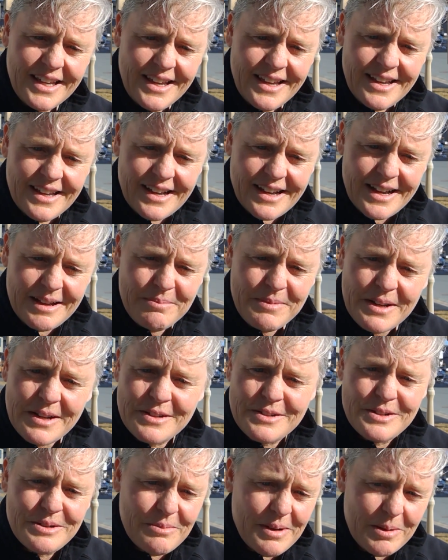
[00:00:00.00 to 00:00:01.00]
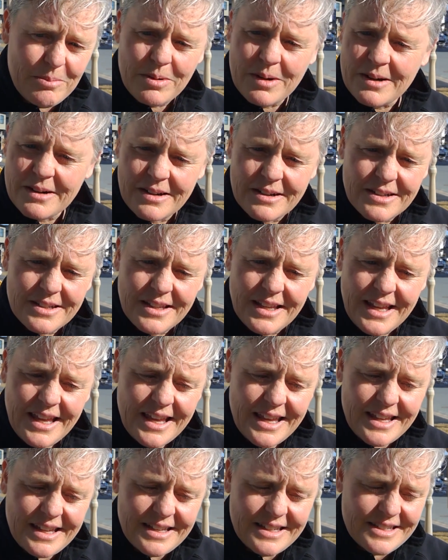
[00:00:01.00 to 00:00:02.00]
I'm going to do my part,
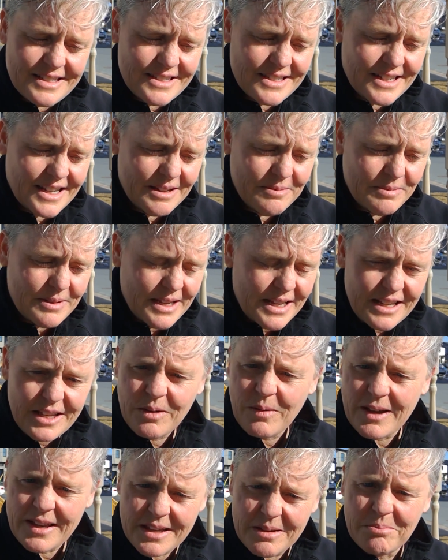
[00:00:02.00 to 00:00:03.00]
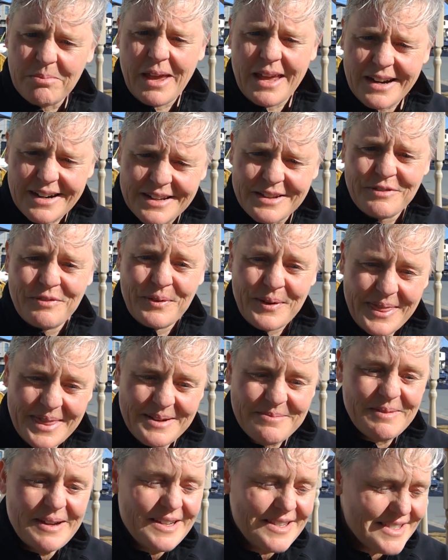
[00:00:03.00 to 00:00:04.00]
and I'm getting quite competitive within
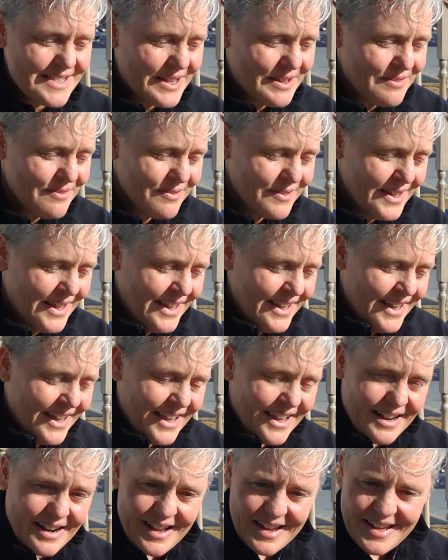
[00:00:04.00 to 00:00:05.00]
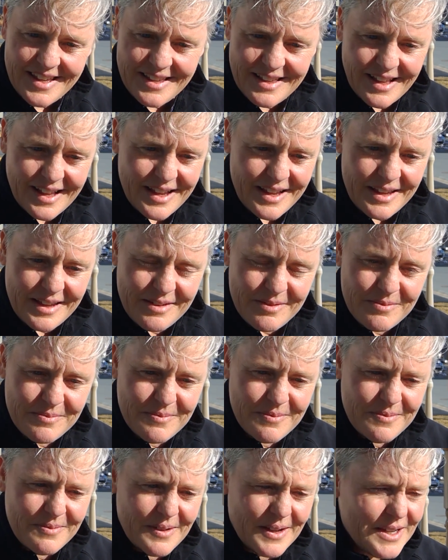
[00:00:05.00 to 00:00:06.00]
myself. And I
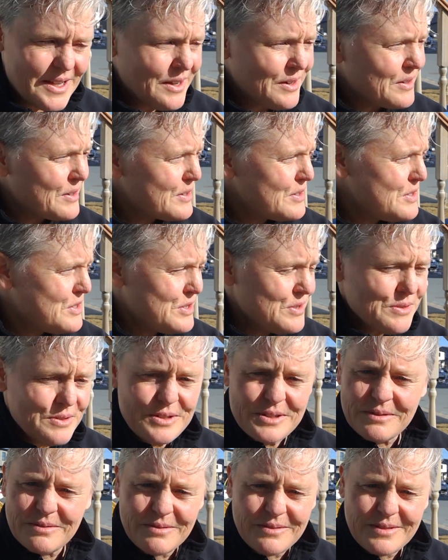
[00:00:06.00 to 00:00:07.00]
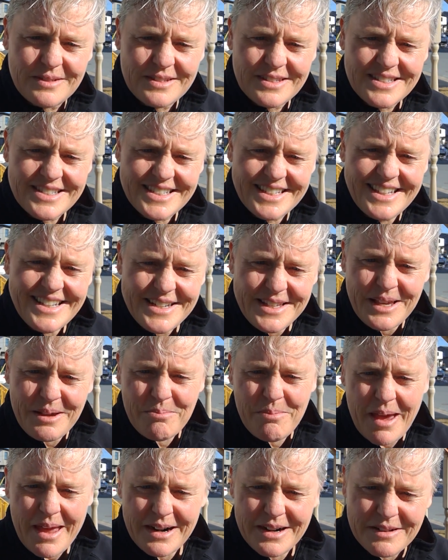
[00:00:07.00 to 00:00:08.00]
urge you to get it
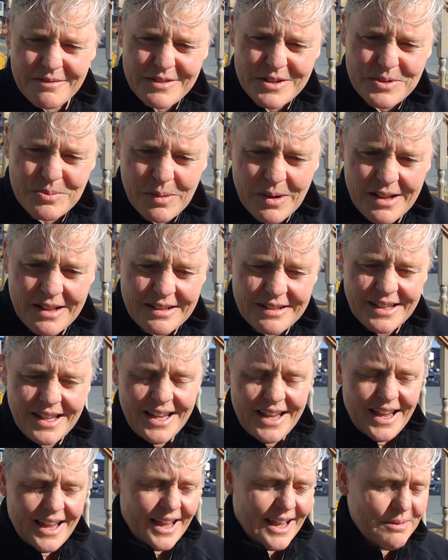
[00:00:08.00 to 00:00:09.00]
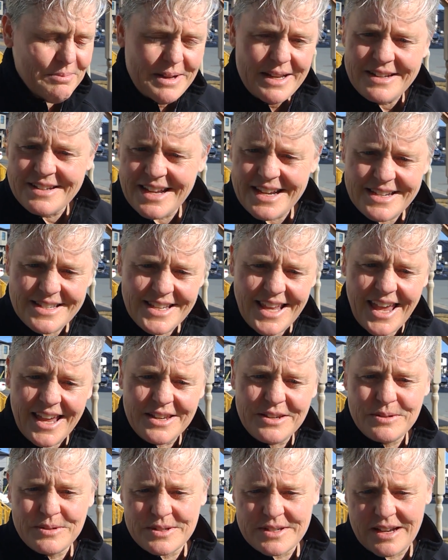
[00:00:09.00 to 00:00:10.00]
competitive as well. How many days can
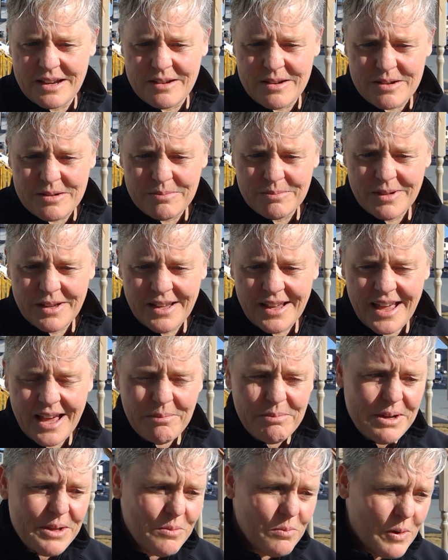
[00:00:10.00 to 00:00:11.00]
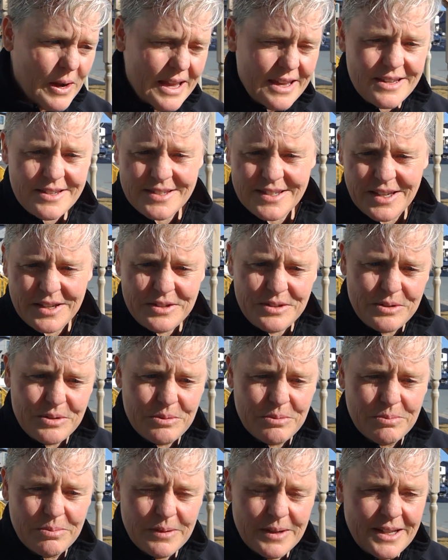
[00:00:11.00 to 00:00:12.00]
you stay home? How many ways can
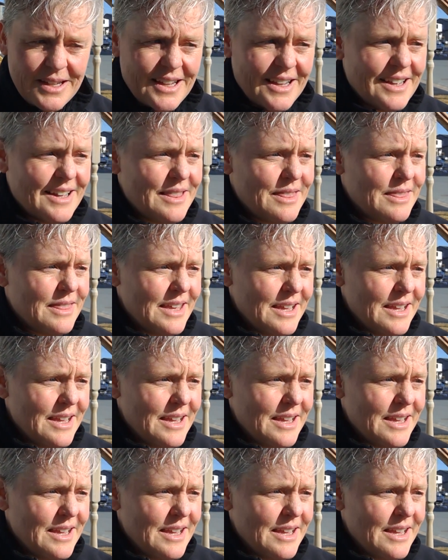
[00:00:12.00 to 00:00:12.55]
you think